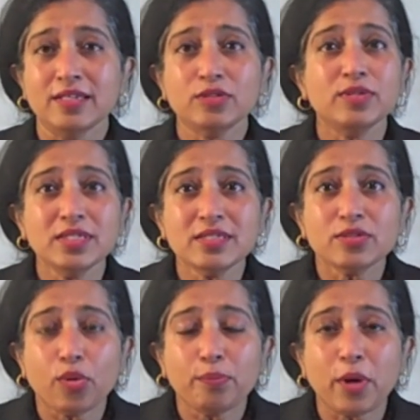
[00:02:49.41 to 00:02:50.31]
So this
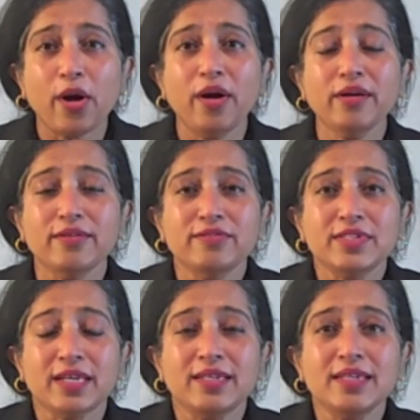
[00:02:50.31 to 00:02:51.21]
is all part of
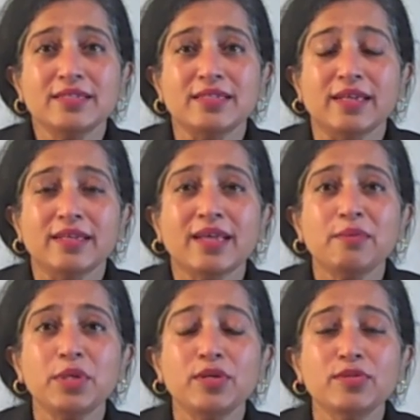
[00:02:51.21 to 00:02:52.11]
techniques that can
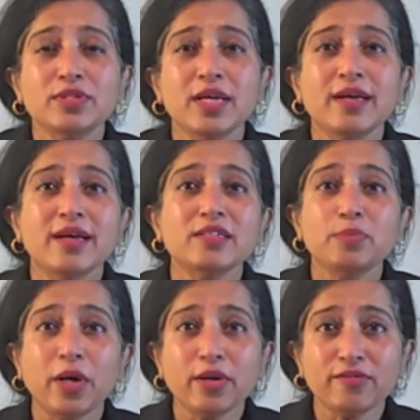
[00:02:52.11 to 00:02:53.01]
be used as
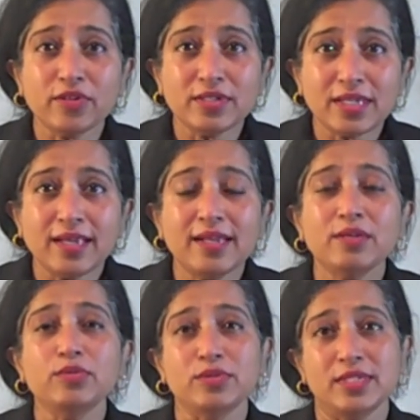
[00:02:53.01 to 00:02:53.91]
part of your
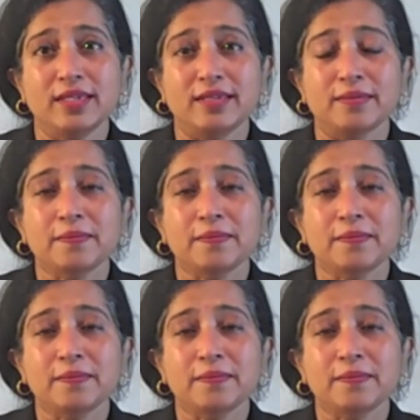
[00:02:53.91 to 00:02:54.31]
daily routine.